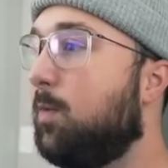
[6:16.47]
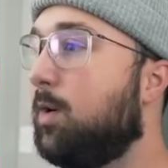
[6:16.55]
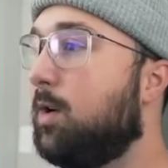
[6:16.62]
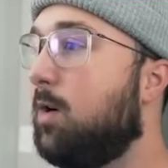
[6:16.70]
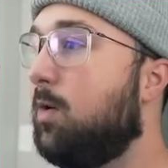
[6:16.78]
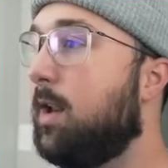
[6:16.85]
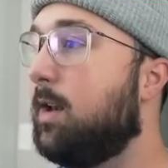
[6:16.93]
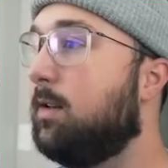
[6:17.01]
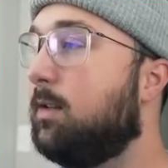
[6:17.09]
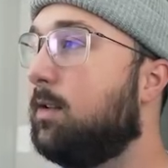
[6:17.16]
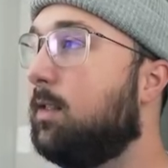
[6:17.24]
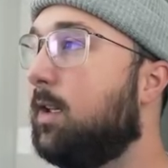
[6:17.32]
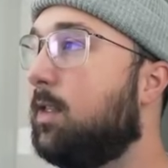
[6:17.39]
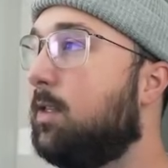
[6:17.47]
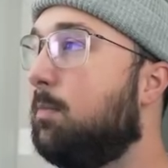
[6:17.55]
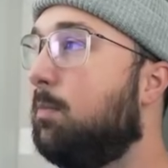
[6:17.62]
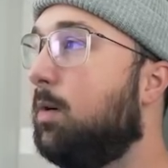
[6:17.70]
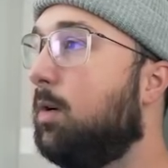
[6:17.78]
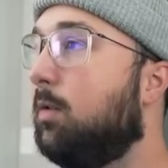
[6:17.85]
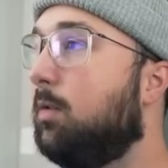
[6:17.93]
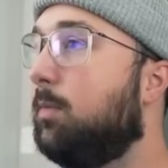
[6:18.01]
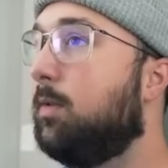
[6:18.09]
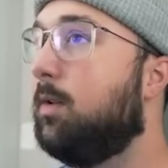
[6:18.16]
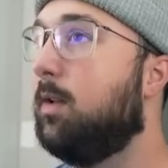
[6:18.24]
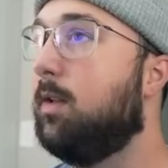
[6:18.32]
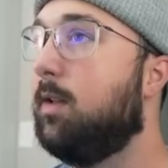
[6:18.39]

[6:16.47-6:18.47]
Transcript: we're gonna go ahead and click the bulb,